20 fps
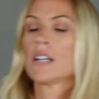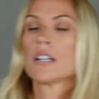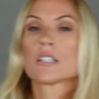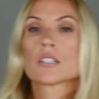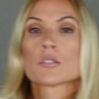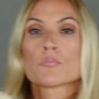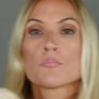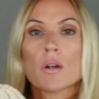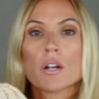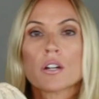
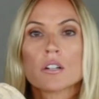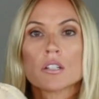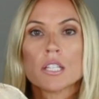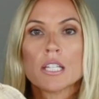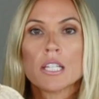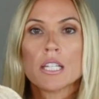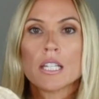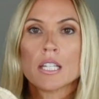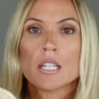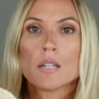
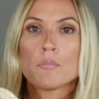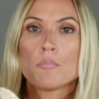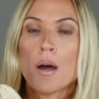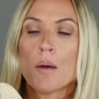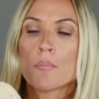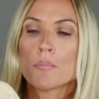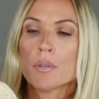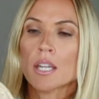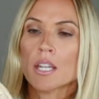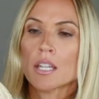sparkly
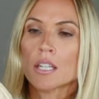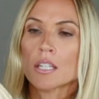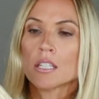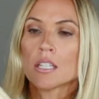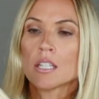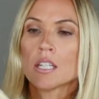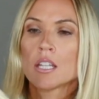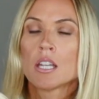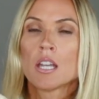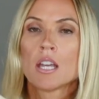
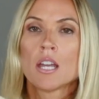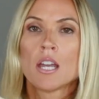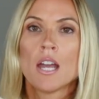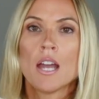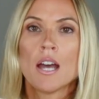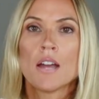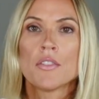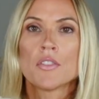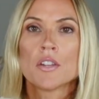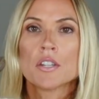pumpkin.
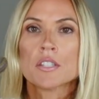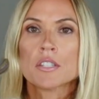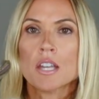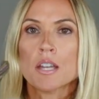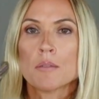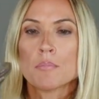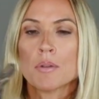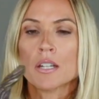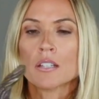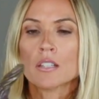And this
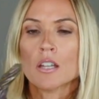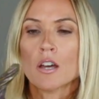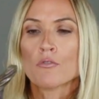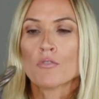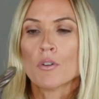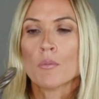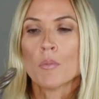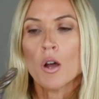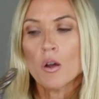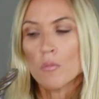I picked up
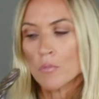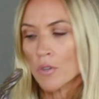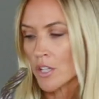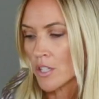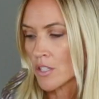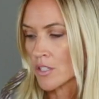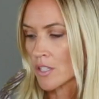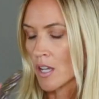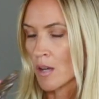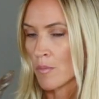from Home
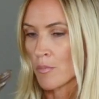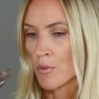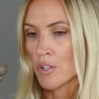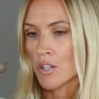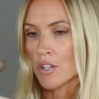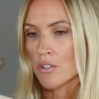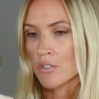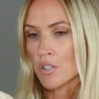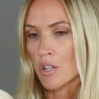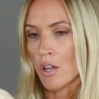Goods a couple
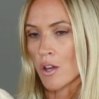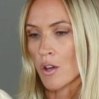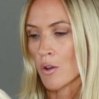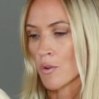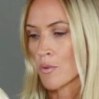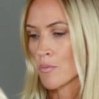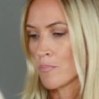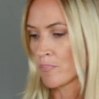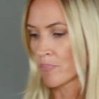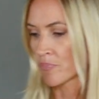years ago.